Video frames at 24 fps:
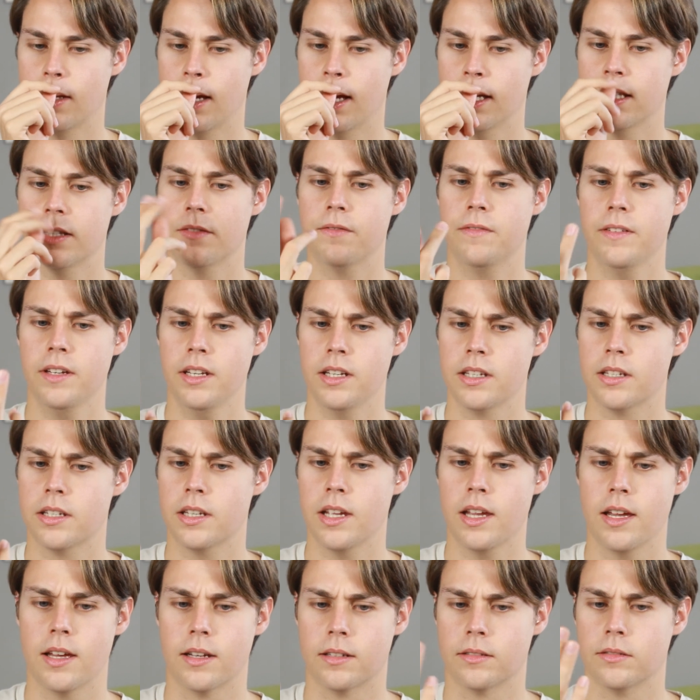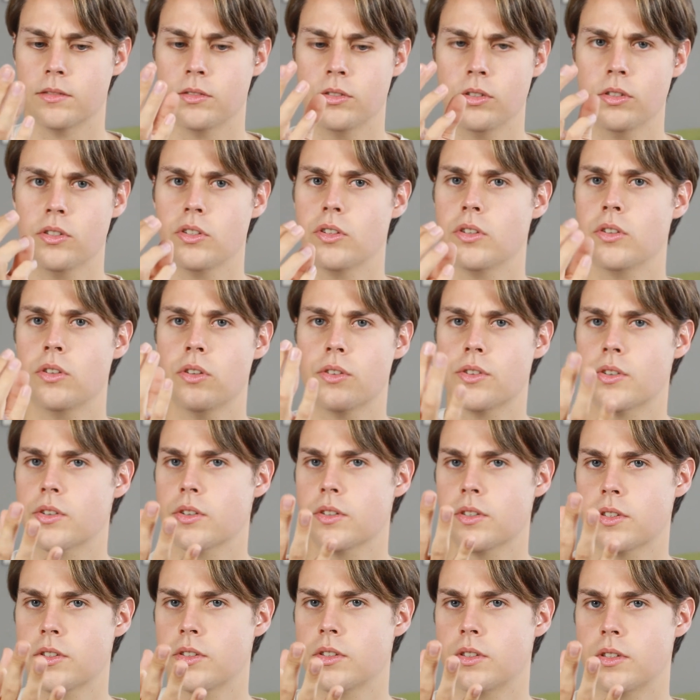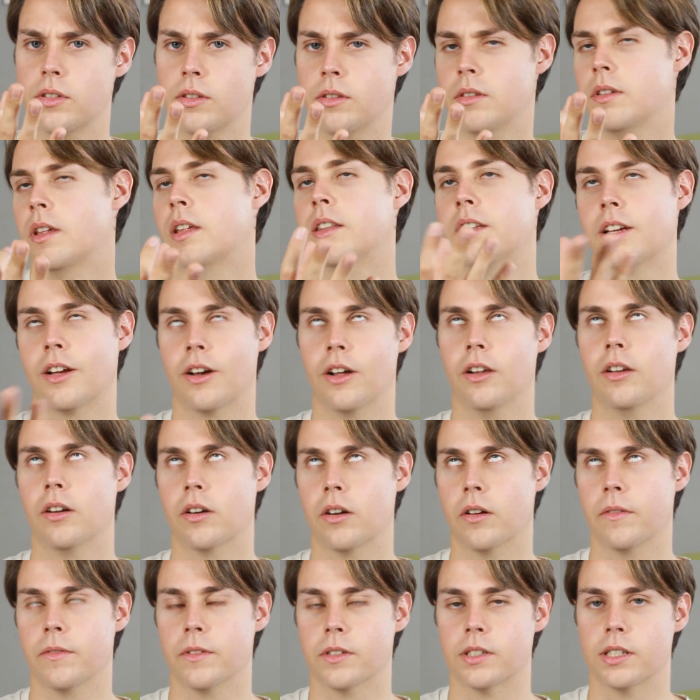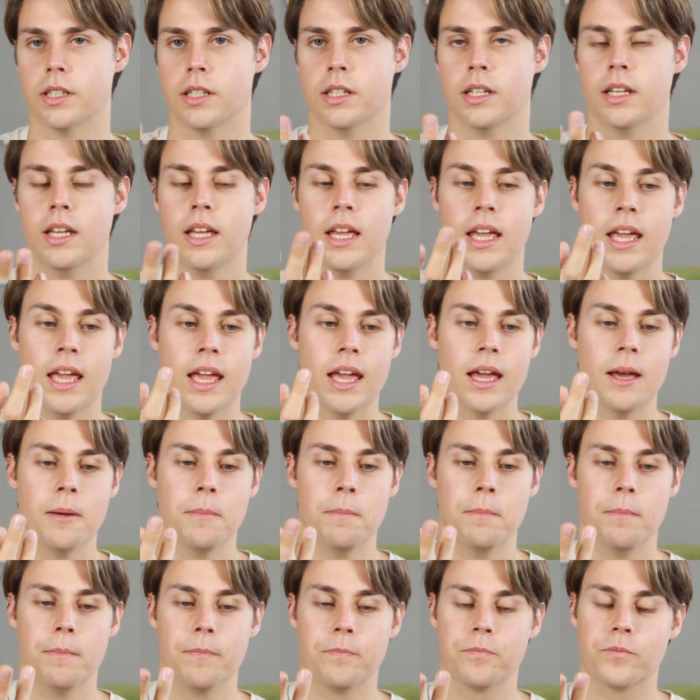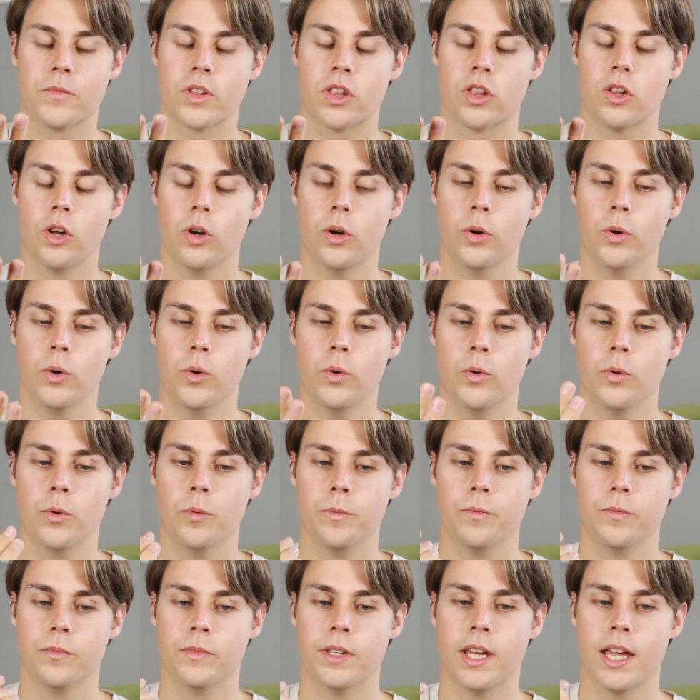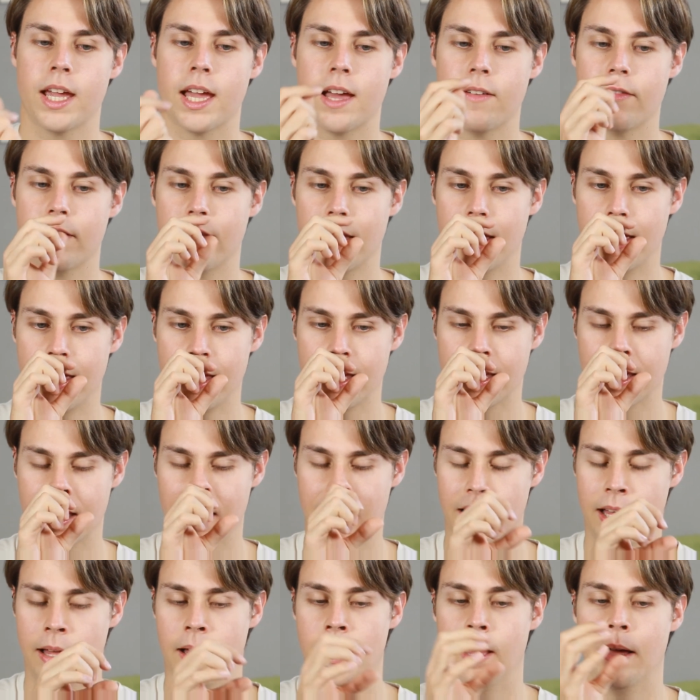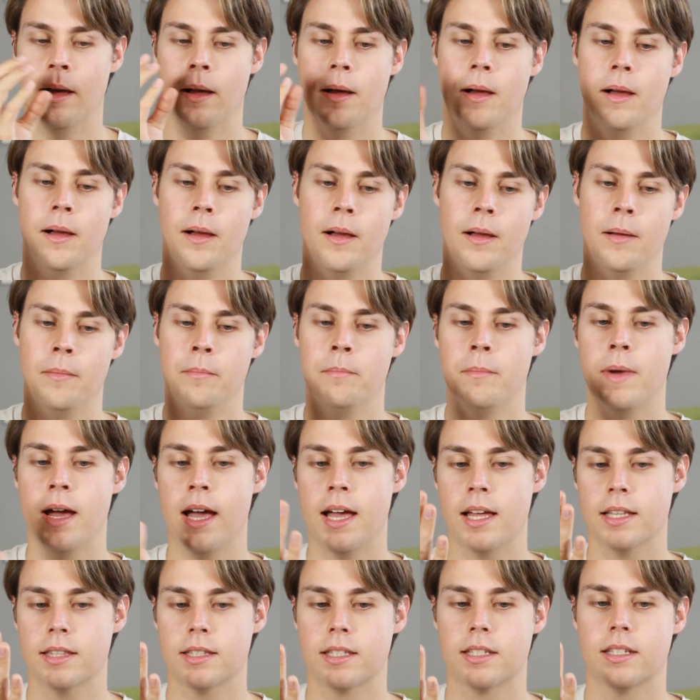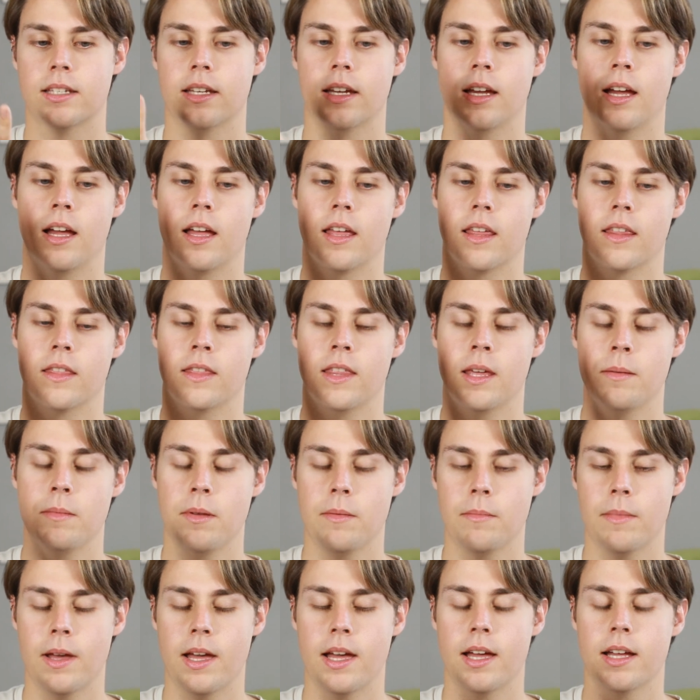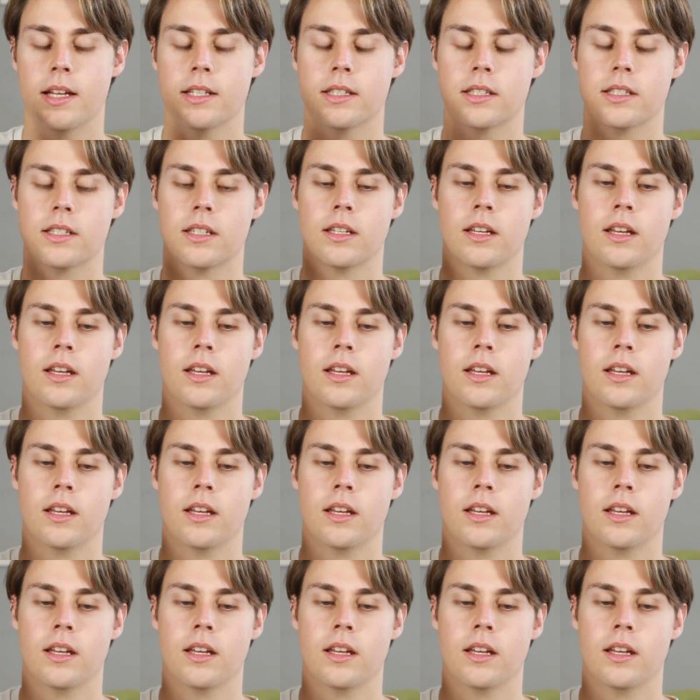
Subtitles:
and the finish. Yeah, you choose, and the color obviously. So they have like matte, demi matte,